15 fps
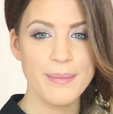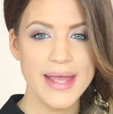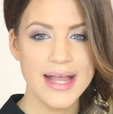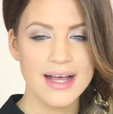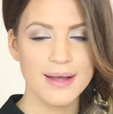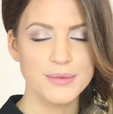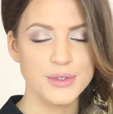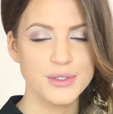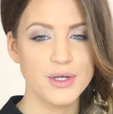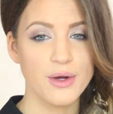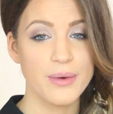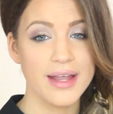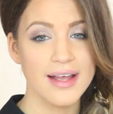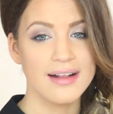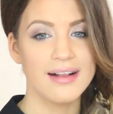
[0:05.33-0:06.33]
a makeup
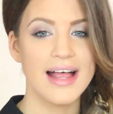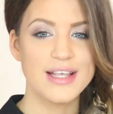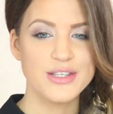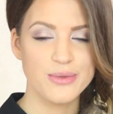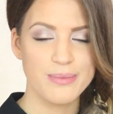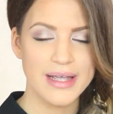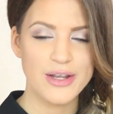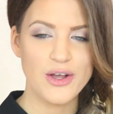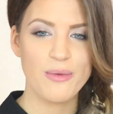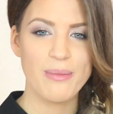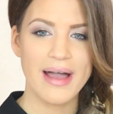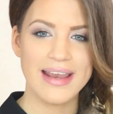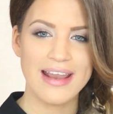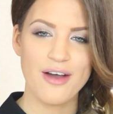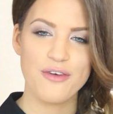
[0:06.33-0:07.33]
tutorial, as you may know
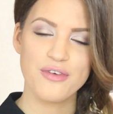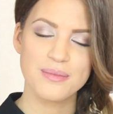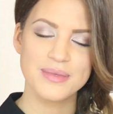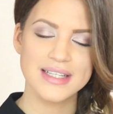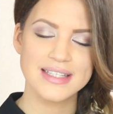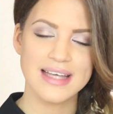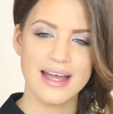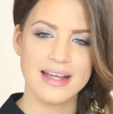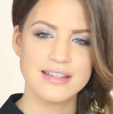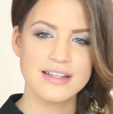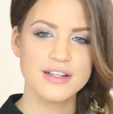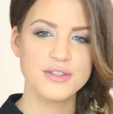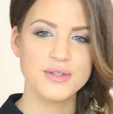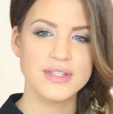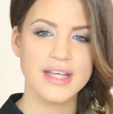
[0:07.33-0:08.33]
by now from the
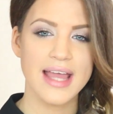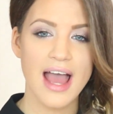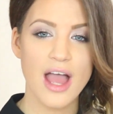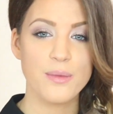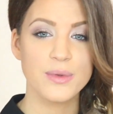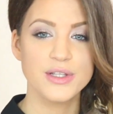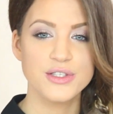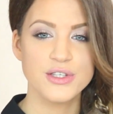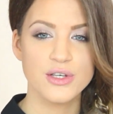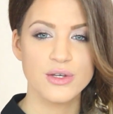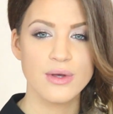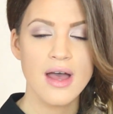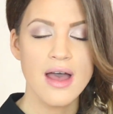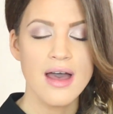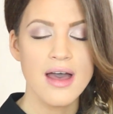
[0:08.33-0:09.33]
title. Today I will
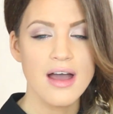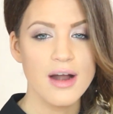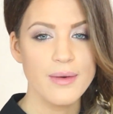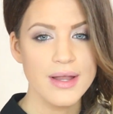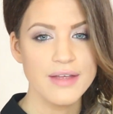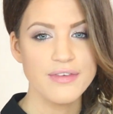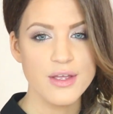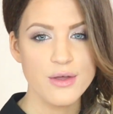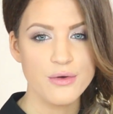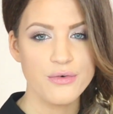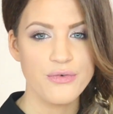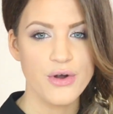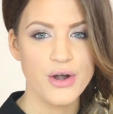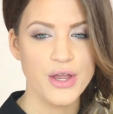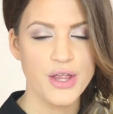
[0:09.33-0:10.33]
do a review
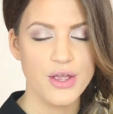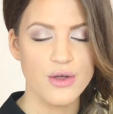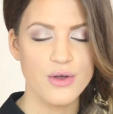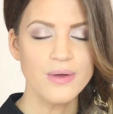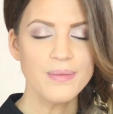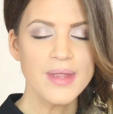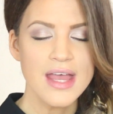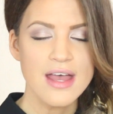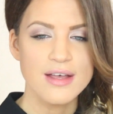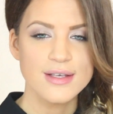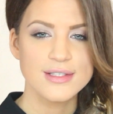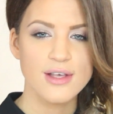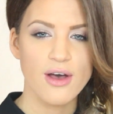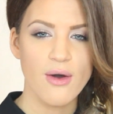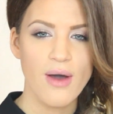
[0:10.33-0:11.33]
for you.
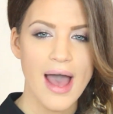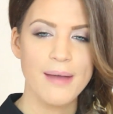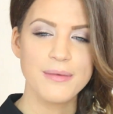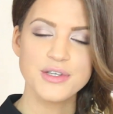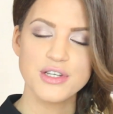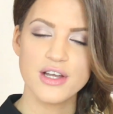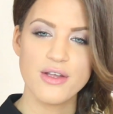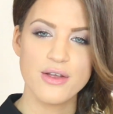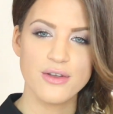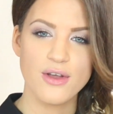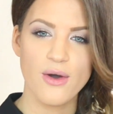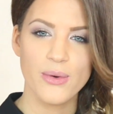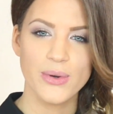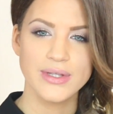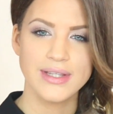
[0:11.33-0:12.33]
So I'm sure you
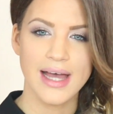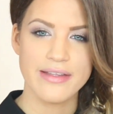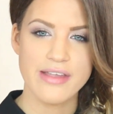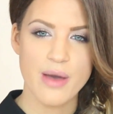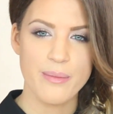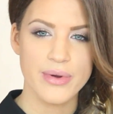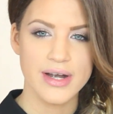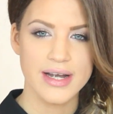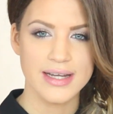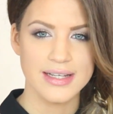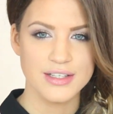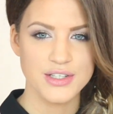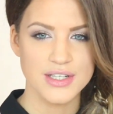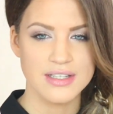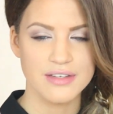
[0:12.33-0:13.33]
know who Tanya Burr
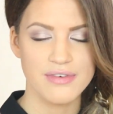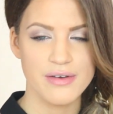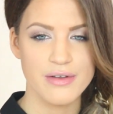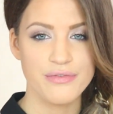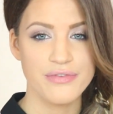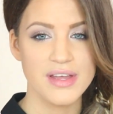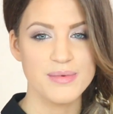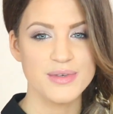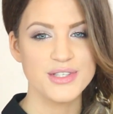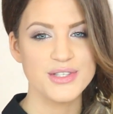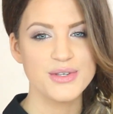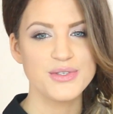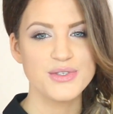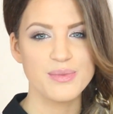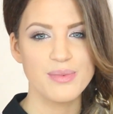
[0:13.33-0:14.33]
is. She's a very famous
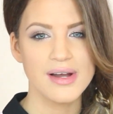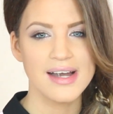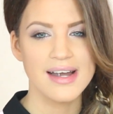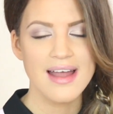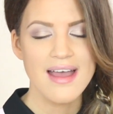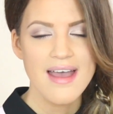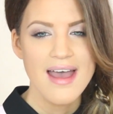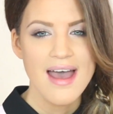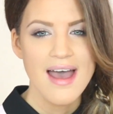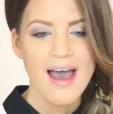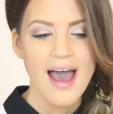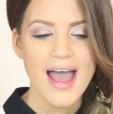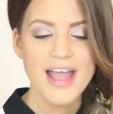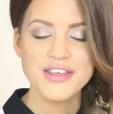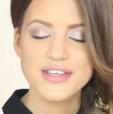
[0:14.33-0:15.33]
YouTuber.
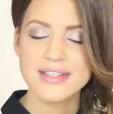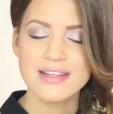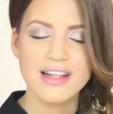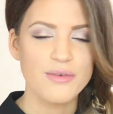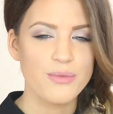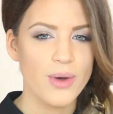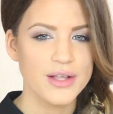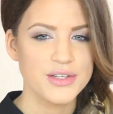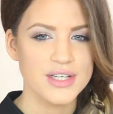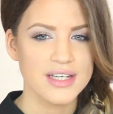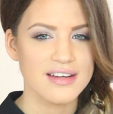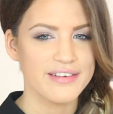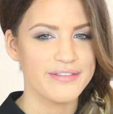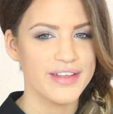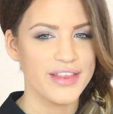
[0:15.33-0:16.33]
I just love
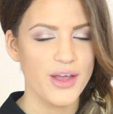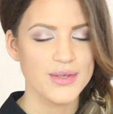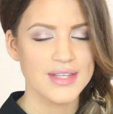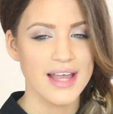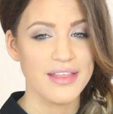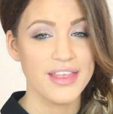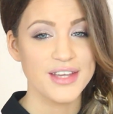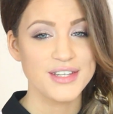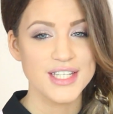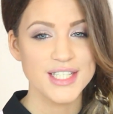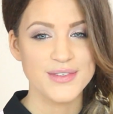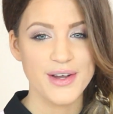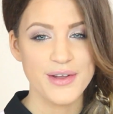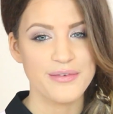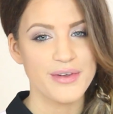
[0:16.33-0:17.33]
watching her videos. I think
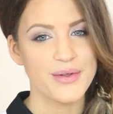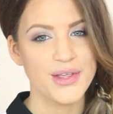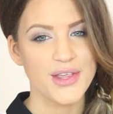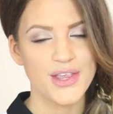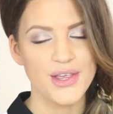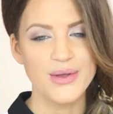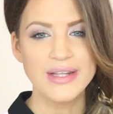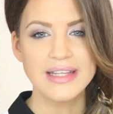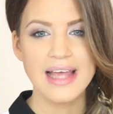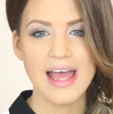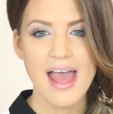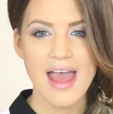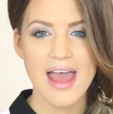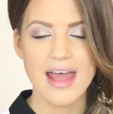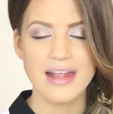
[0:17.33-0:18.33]
she's very, very cute.
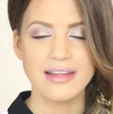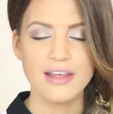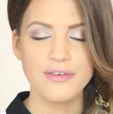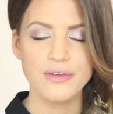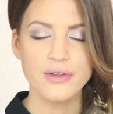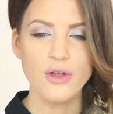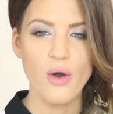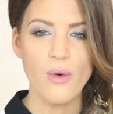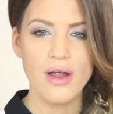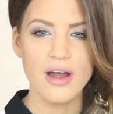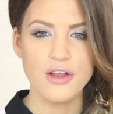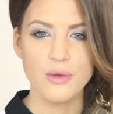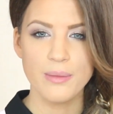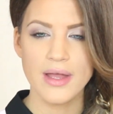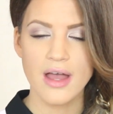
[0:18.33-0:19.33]
And if you know
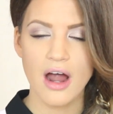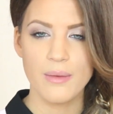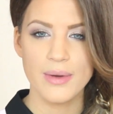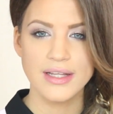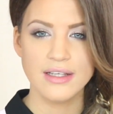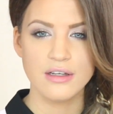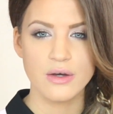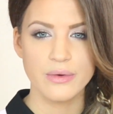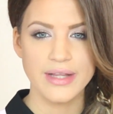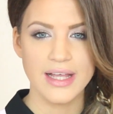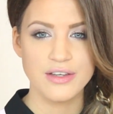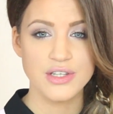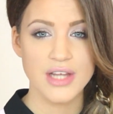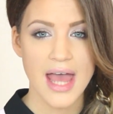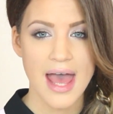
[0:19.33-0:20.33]
her, you may already know
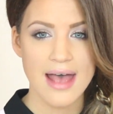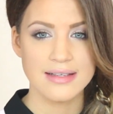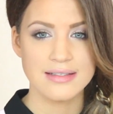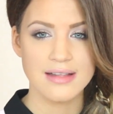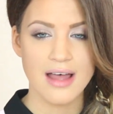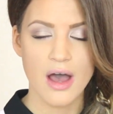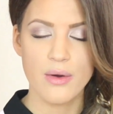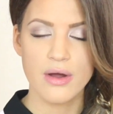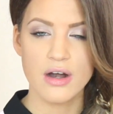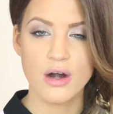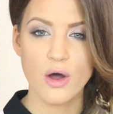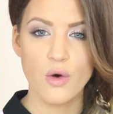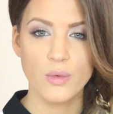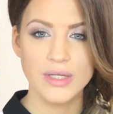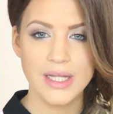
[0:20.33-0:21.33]
that she has now her
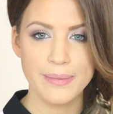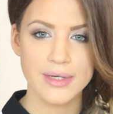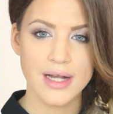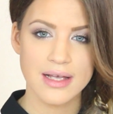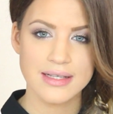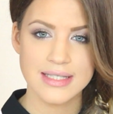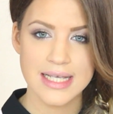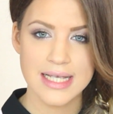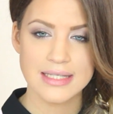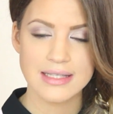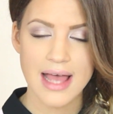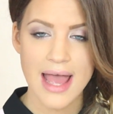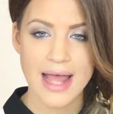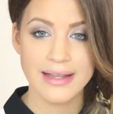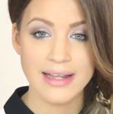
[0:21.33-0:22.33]
own lip glosses
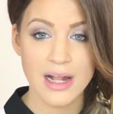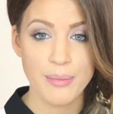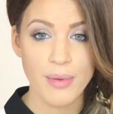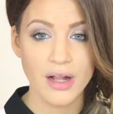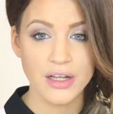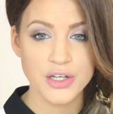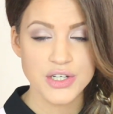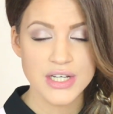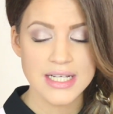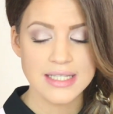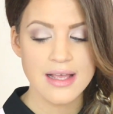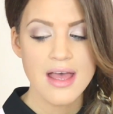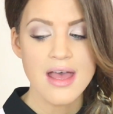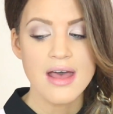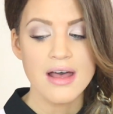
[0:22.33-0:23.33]
and nail polishes
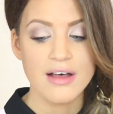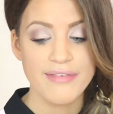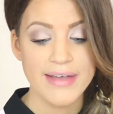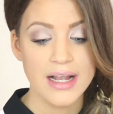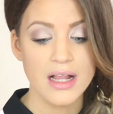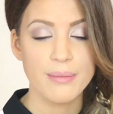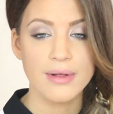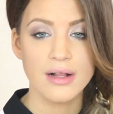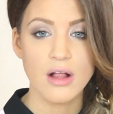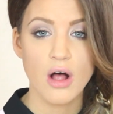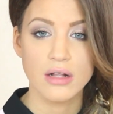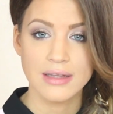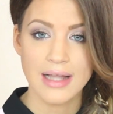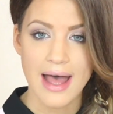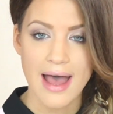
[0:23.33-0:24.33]
available
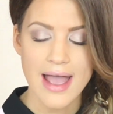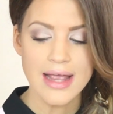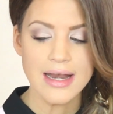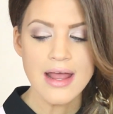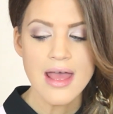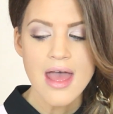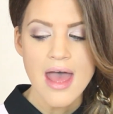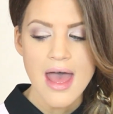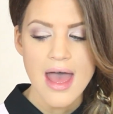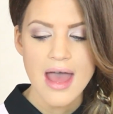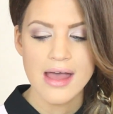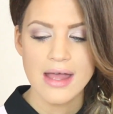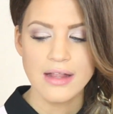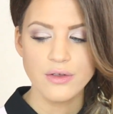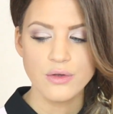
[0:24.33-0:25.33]
online.
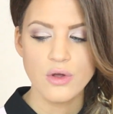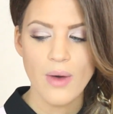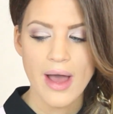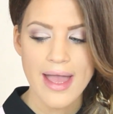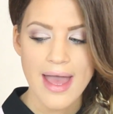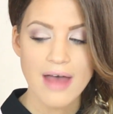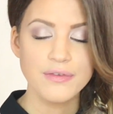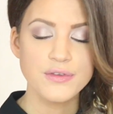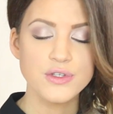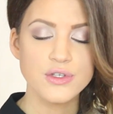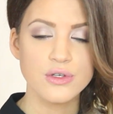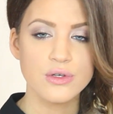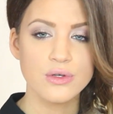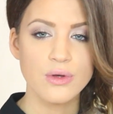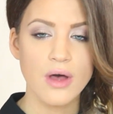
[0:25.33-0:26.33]
And you know, I have
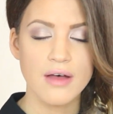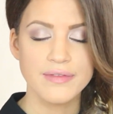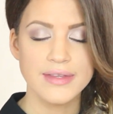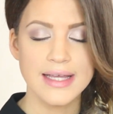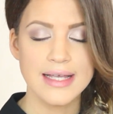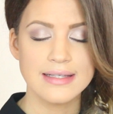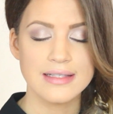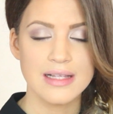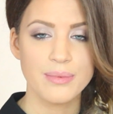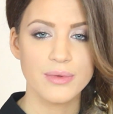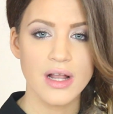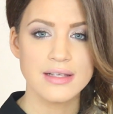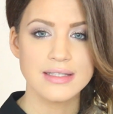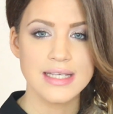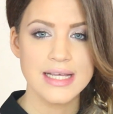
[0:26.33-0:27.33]
two of these lip
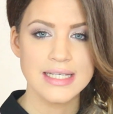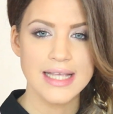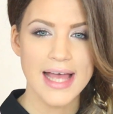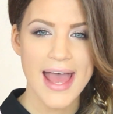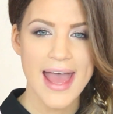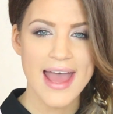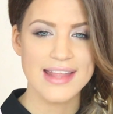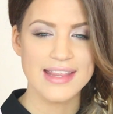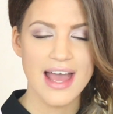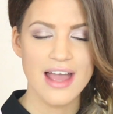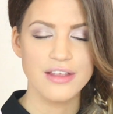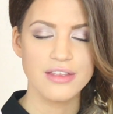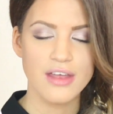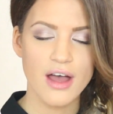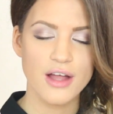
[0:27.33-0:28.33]
glosses, and
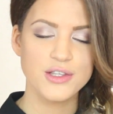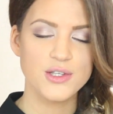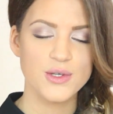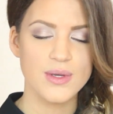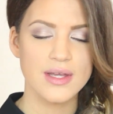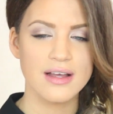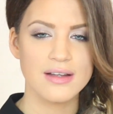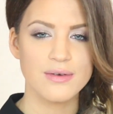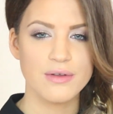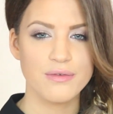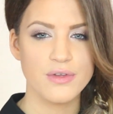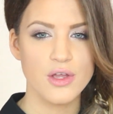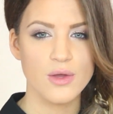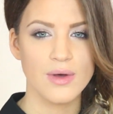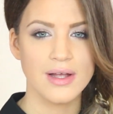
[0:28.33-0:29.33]
I thought doing a
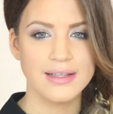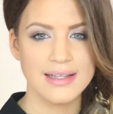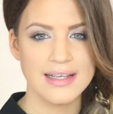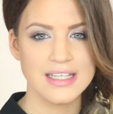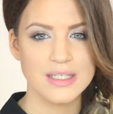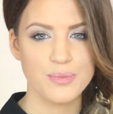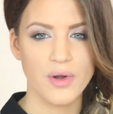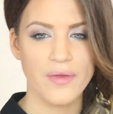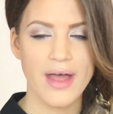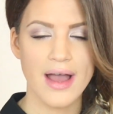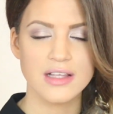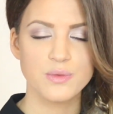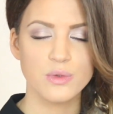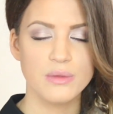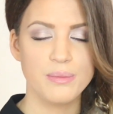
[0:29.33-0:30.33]
review on these
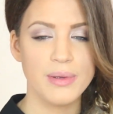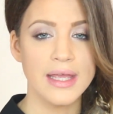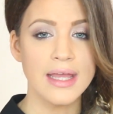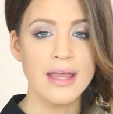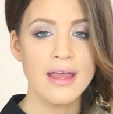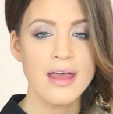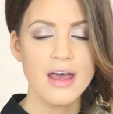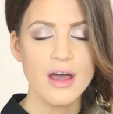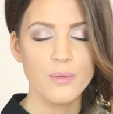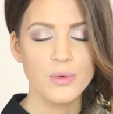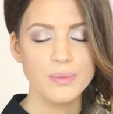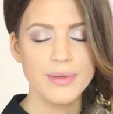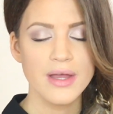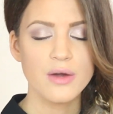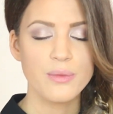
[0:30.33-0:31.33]
products would be
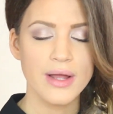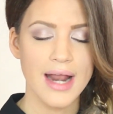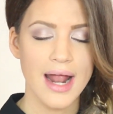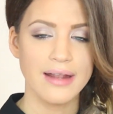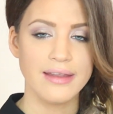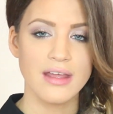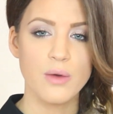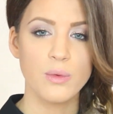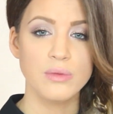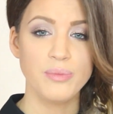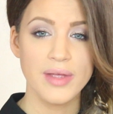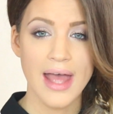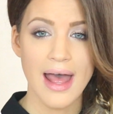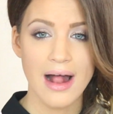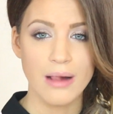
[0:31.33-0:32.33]
a great idea, would
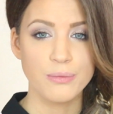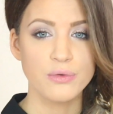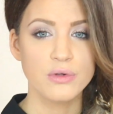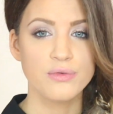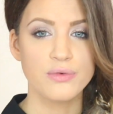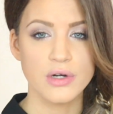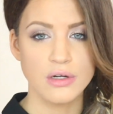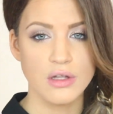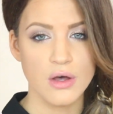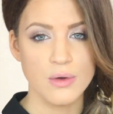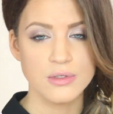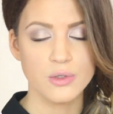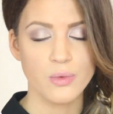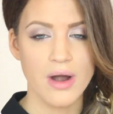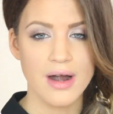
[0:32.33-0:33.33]
be helpful for
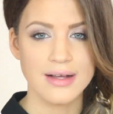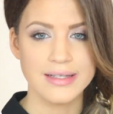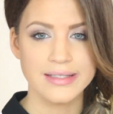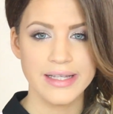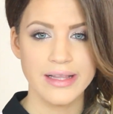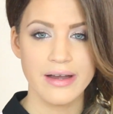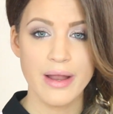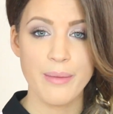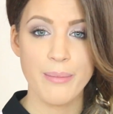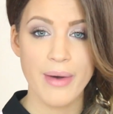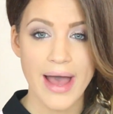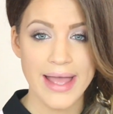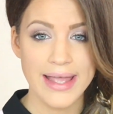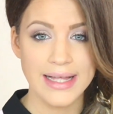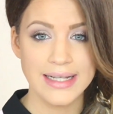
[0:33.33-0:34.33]
those who are considering
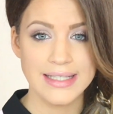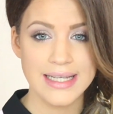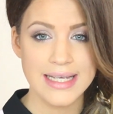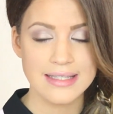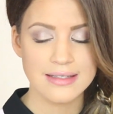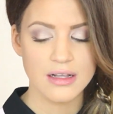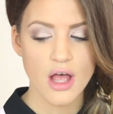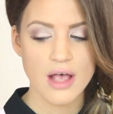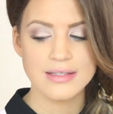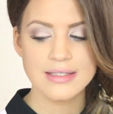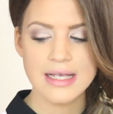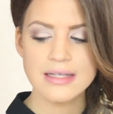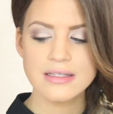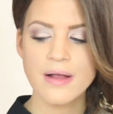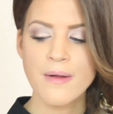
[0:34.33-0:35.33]
buying these
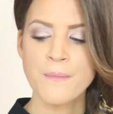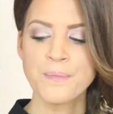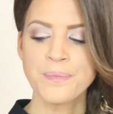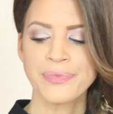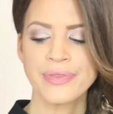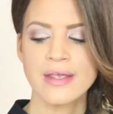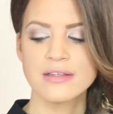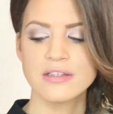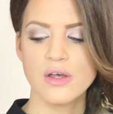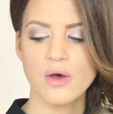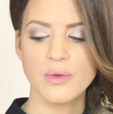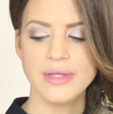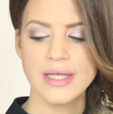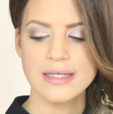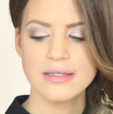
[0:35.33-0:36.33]
glosses.
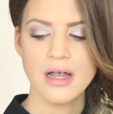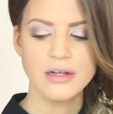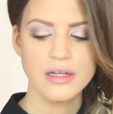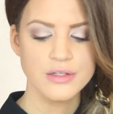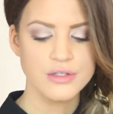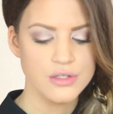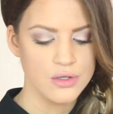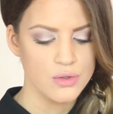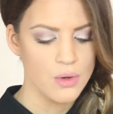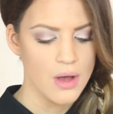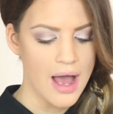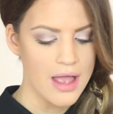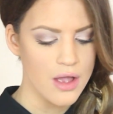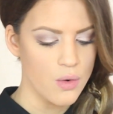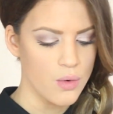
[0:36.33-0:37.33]
So these are the two
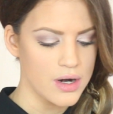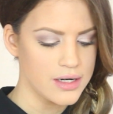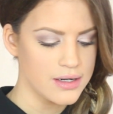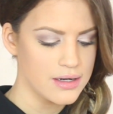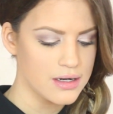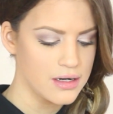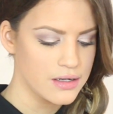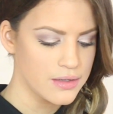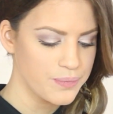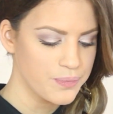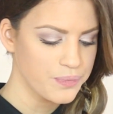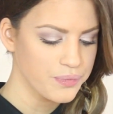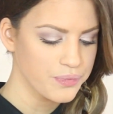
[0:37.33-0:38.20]
I ordered